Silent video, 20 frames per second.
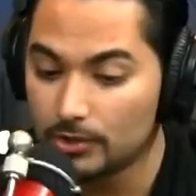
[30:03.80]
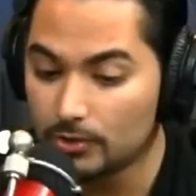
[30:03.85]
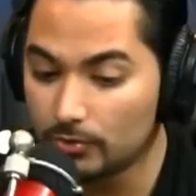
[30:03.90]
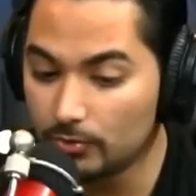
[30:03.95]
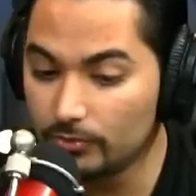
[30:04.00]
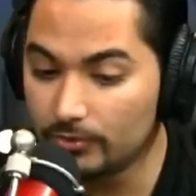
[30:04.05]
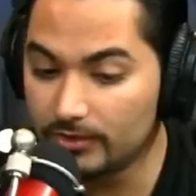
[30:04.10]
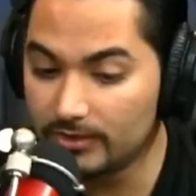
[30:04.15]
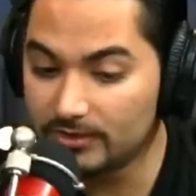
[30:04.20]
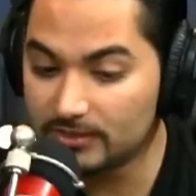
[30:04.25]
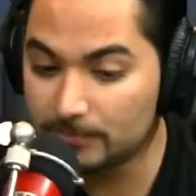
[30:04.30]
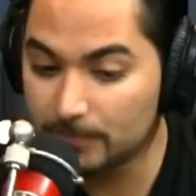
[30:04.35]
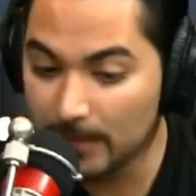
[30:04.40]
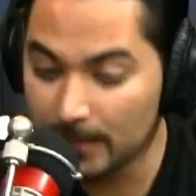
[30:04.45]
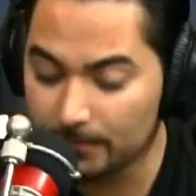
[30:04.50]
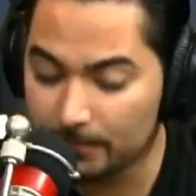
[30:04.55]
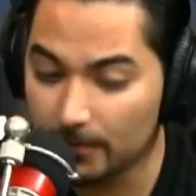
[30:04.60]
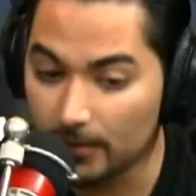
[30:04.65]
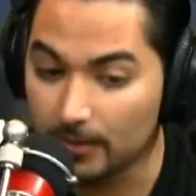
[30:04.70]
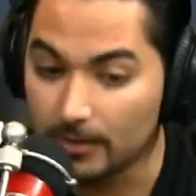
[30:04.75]
who these
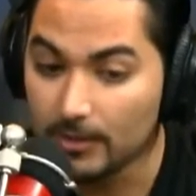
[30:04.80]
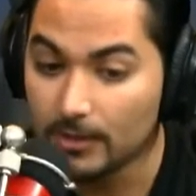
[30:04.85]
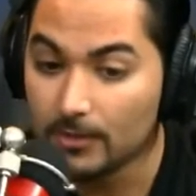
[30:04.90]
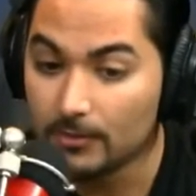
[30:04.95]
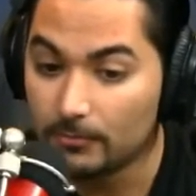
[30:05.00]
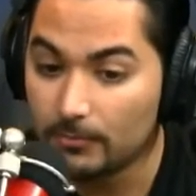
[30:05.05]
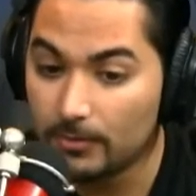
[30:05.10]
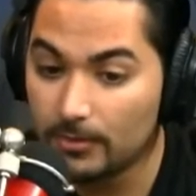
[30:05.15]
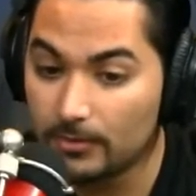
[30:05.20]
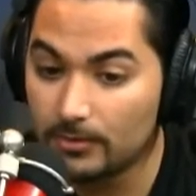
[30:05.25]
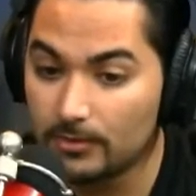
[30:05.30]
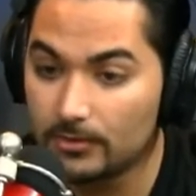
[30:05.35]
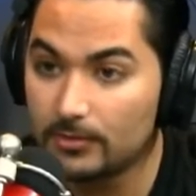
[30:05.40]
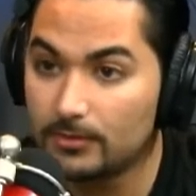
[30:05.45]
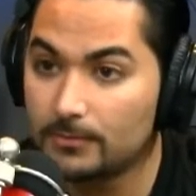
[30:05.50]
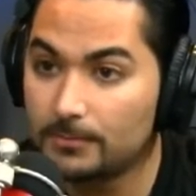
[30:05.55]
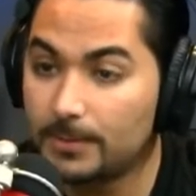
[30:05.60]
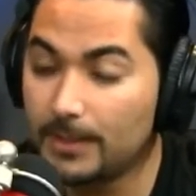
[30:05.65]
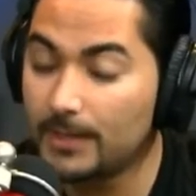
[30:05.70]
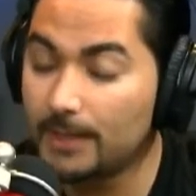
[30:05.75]
people are. Do you know he,
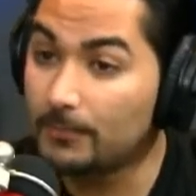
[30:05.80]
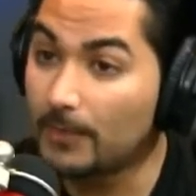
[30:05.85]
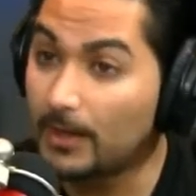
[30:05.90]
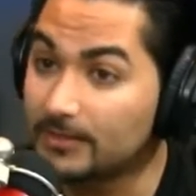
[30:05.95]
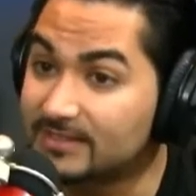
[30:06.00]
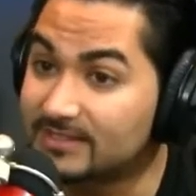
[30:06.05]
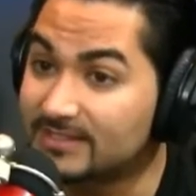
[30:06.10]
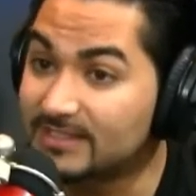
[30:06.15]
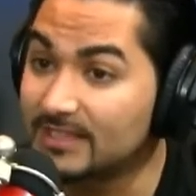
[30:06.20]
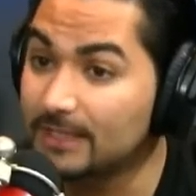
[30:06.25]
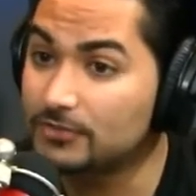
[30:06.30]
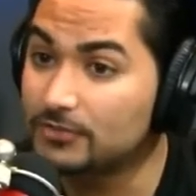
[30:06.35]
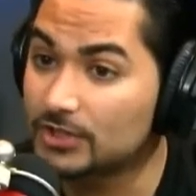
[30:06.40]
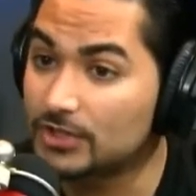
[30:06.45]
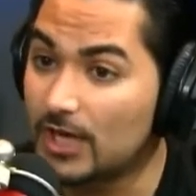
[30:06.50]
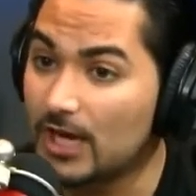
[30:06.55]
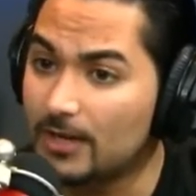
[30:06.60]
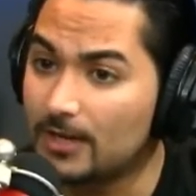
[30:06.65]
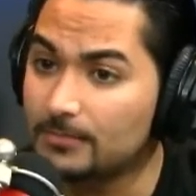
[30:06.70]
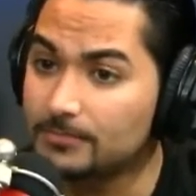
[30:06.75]
Pe- he when he Steve got outed Jobs,